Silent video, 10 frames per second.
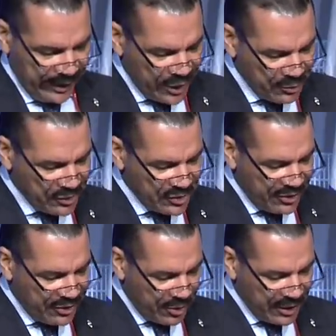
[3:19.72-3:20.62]
Israel's
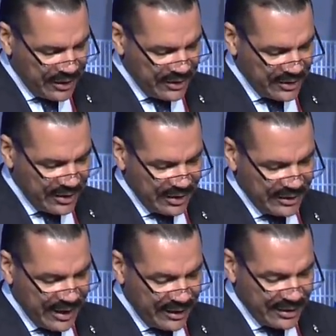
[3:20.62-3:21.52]
authorities'
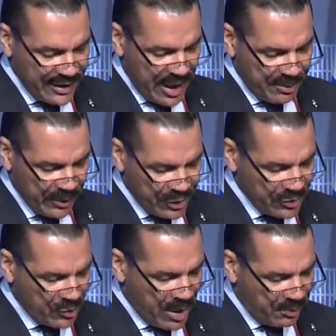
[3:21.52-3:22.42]
day-to-day
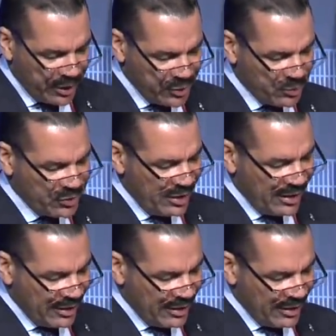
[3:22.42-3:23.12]
operational cooperation was